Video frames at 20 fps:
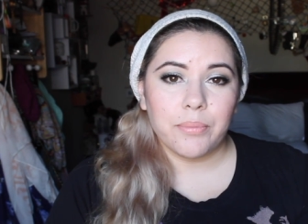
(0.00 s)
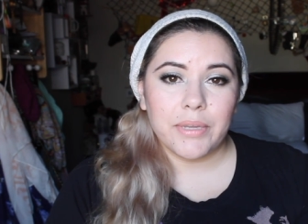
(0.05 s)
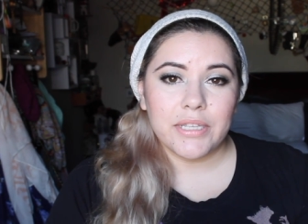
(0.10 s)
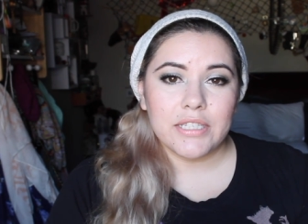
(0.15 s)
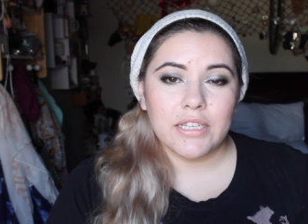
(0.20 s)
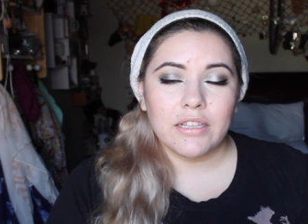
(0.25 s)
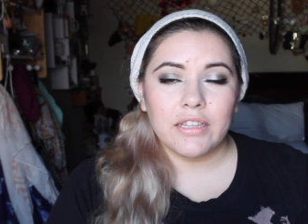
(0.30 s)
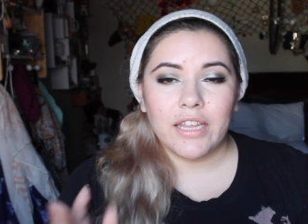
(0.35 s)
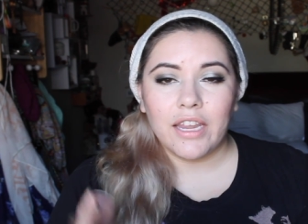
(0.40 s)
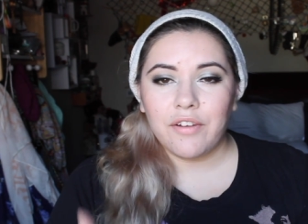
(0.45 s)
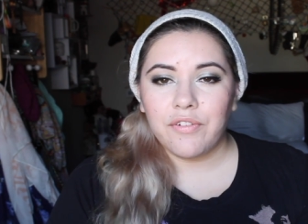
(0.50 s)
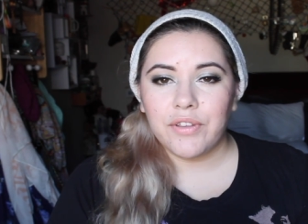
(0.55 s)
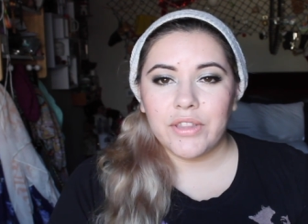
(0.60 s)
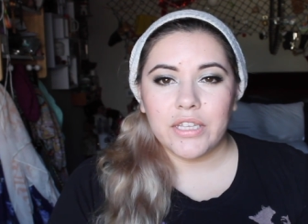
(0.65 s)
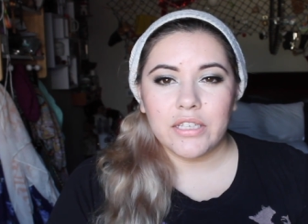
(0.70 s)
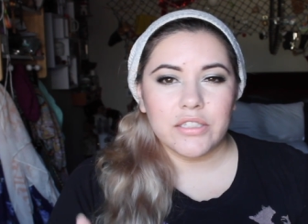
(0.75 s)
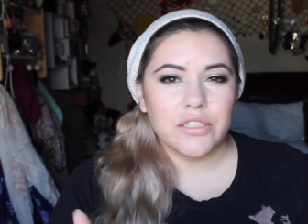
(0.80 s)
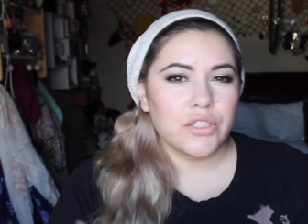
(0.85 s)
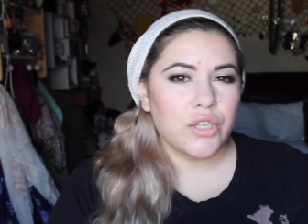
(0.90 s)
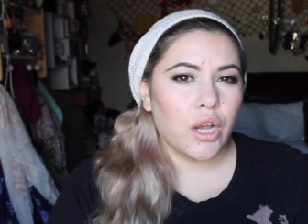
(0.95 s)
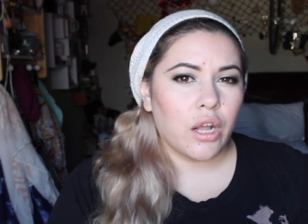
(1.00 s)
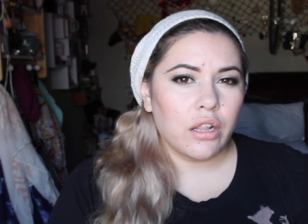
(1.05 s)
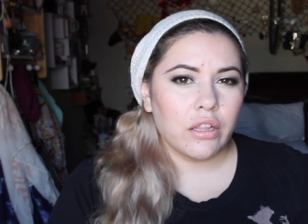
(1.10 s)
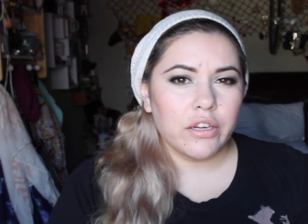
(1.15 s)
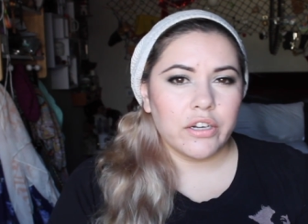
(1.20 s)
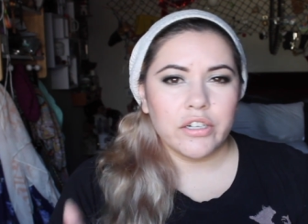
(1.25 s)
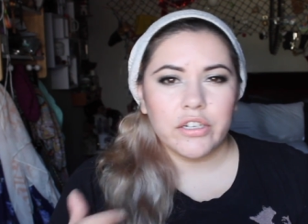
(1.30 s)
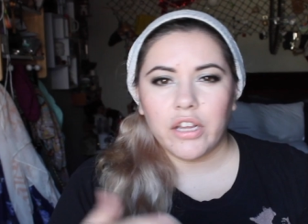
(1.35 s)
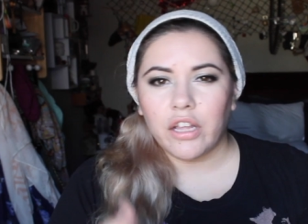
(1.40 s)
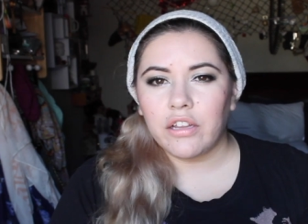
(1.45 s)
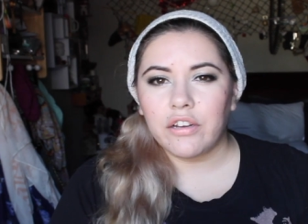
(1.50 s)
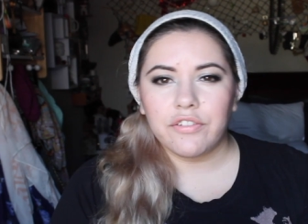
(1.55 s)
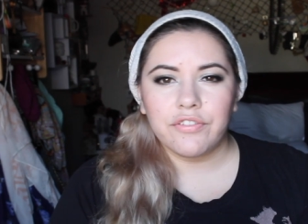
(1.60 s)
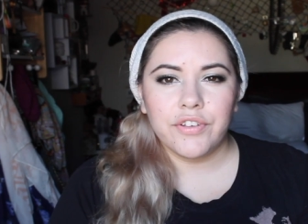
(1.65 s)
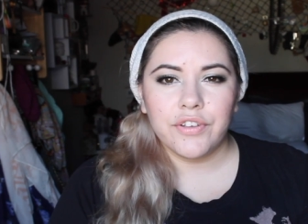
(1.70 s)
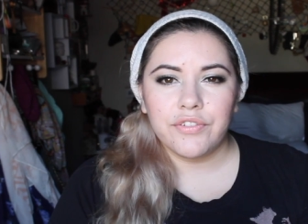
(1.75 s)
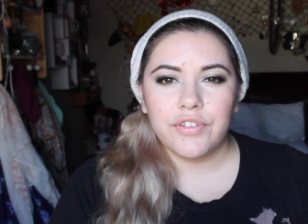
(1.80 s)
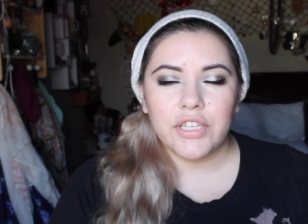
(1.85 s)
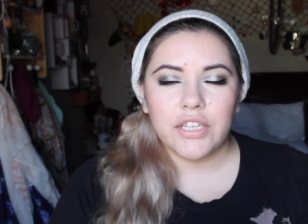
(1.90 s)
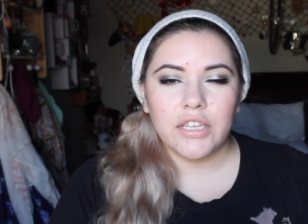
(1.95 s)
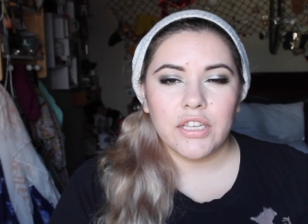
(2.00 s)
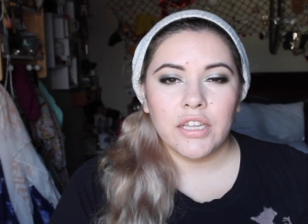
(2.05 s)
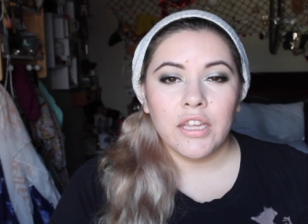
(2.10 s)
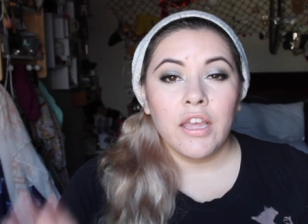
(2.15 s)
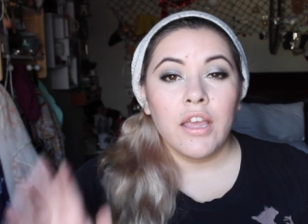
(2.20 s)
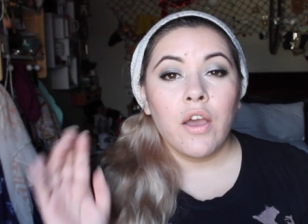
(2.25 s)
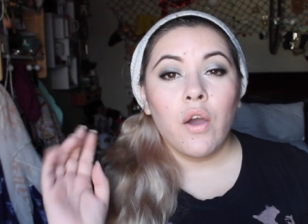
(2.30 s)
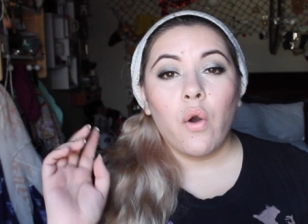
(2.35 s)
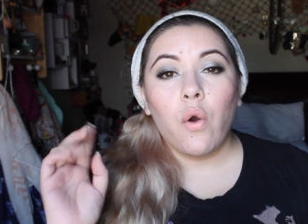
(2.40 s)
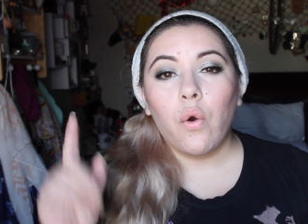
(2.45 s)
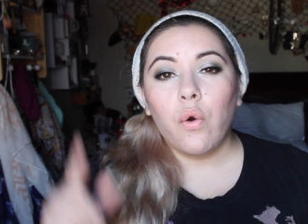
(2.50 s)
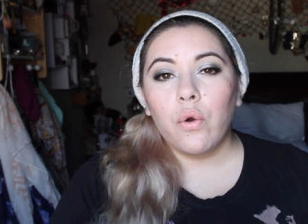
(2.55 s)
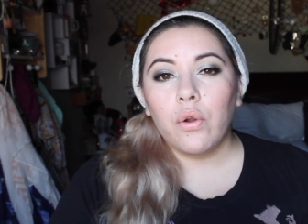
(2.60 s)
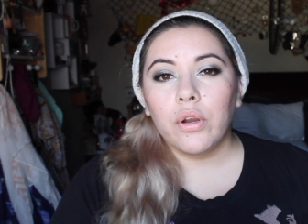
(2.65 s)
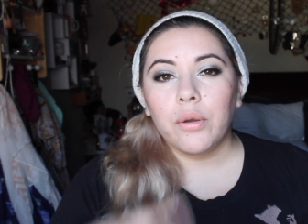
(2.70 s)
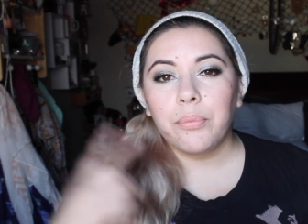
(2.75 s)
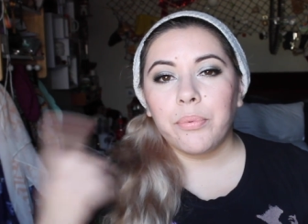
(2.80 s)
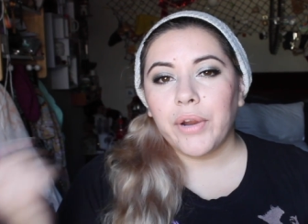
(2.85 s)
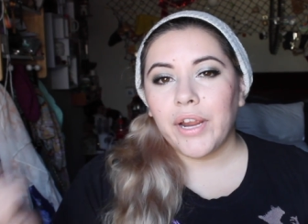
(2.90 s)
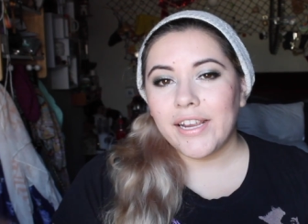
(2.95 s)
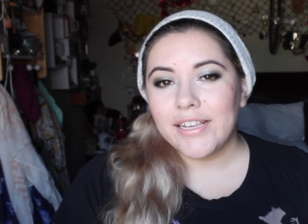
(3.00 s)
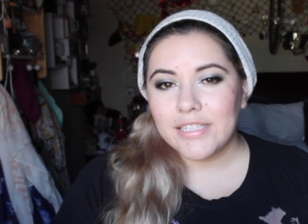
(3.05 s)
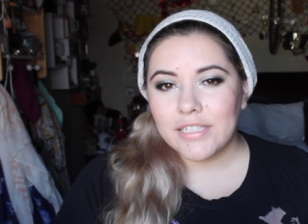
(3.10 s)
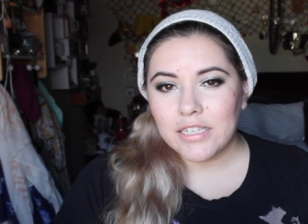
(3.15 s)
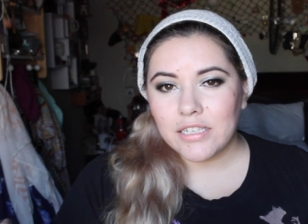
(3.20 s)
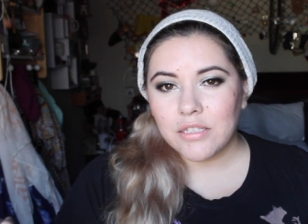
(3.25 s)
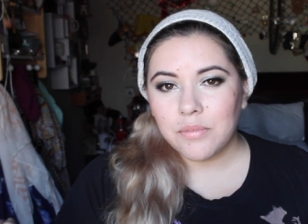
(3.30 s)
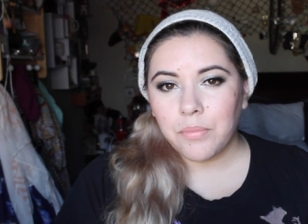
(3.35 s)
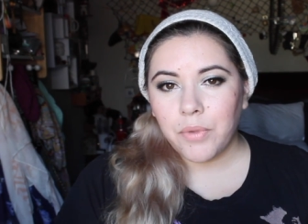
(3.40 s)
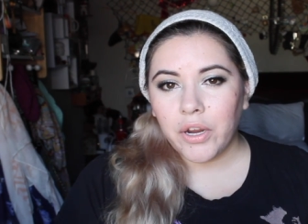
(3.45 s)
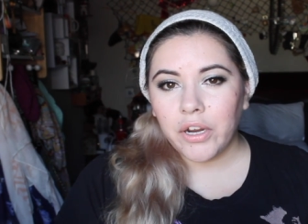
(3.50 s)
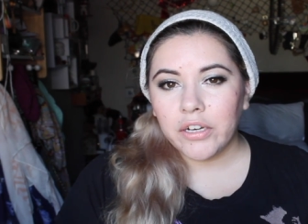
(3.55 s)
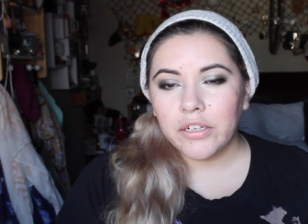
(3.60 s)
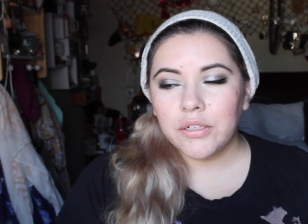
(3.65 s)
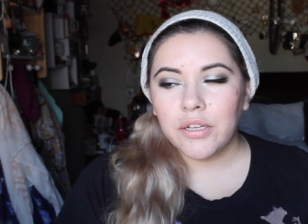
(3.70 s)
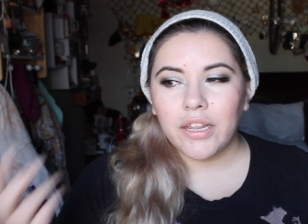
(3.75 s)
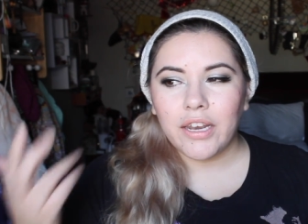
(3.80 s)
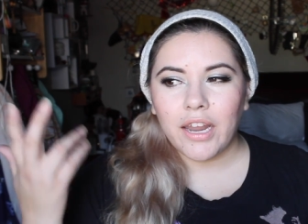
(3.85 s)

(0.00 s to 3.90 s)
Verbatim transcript: Basically everything's $1, $1.50, or priced as marked.